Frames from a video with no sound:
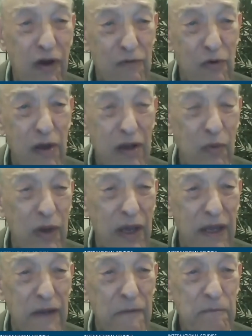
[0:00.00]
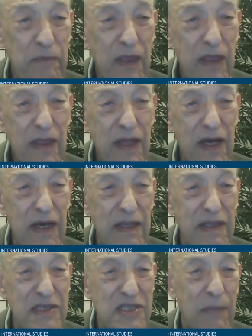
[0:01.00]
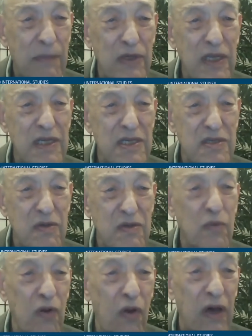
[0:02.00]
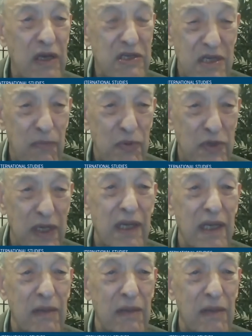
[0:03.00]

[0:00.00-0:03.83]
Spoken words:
right away, the Japanese were lost, and particularly in